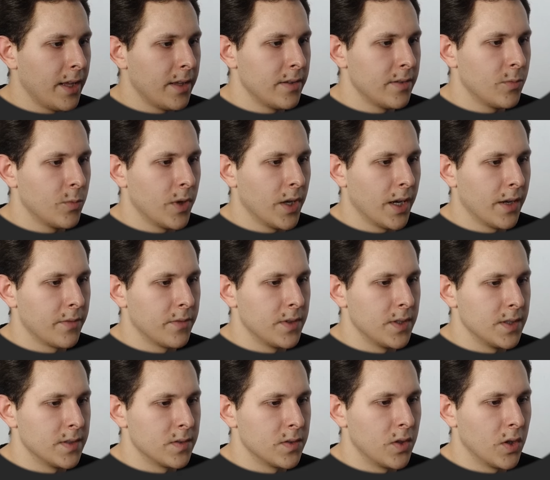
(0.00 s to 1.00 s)
And we have
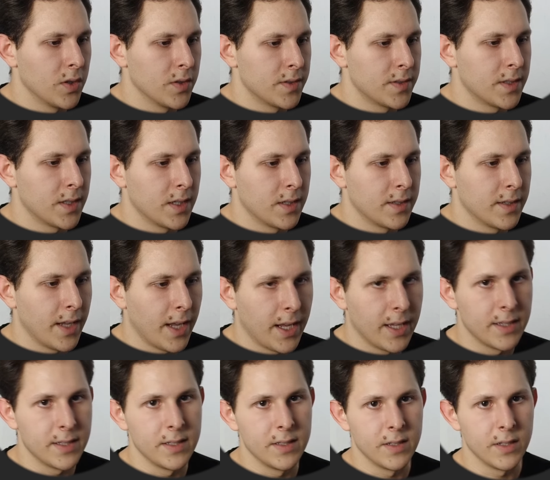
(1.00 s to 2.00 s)
these dots and
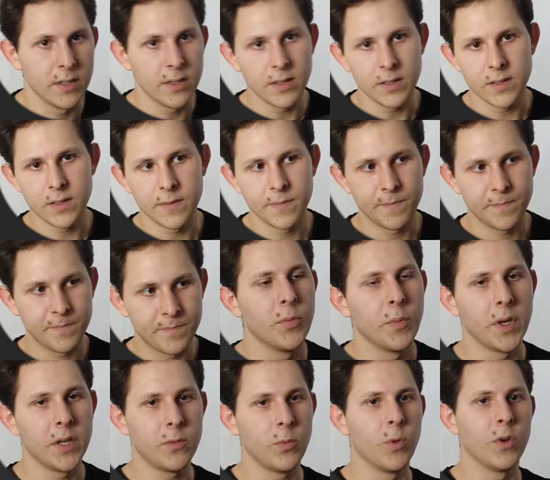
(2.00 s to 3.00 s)
18 years. You
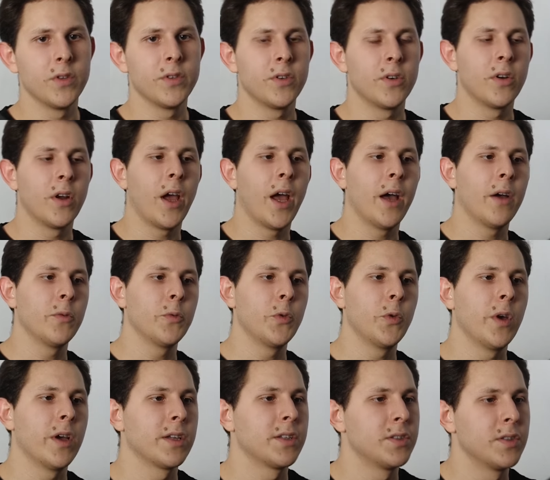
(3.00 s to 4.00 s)
might wonder how
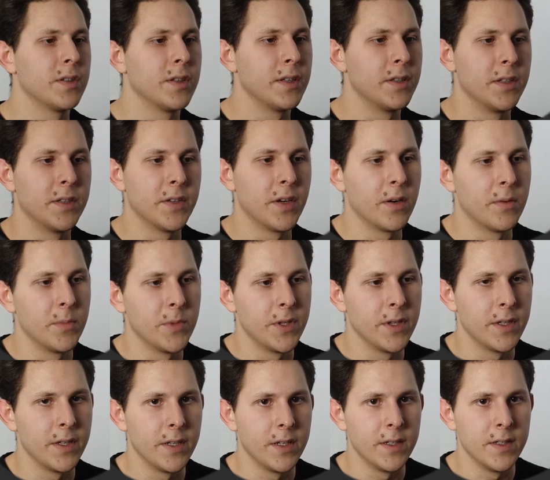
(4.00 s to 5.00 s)
to actually determine
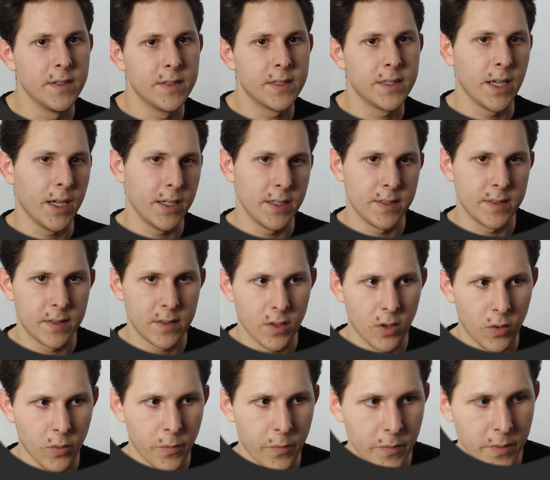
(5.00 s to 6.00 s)
the size
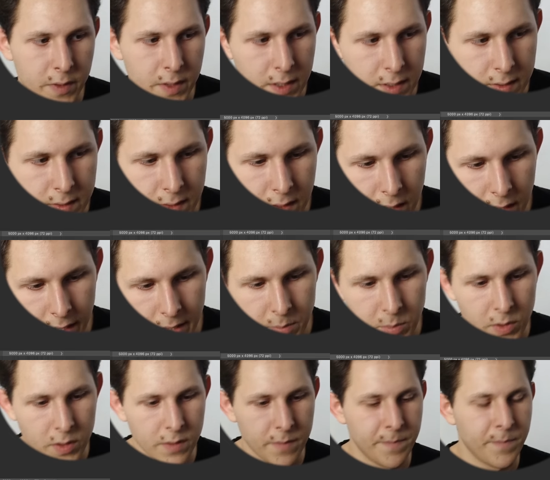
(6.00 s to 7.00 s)
of this
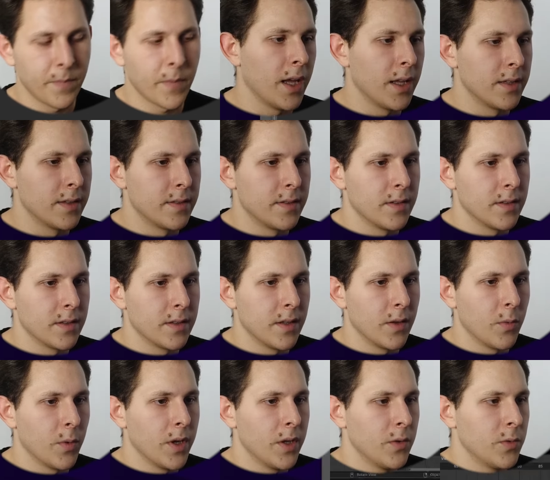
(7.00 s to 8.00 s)
label. And
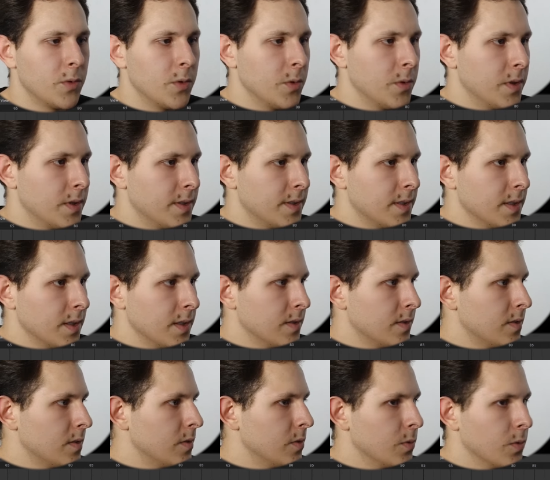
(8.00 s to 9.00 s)
the way you do this
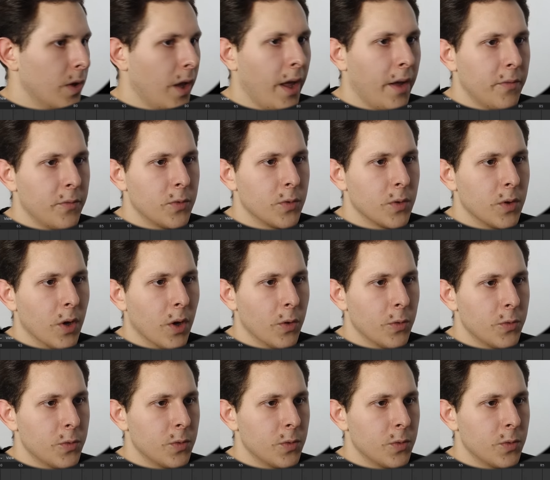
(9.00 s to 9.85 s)
is you have to go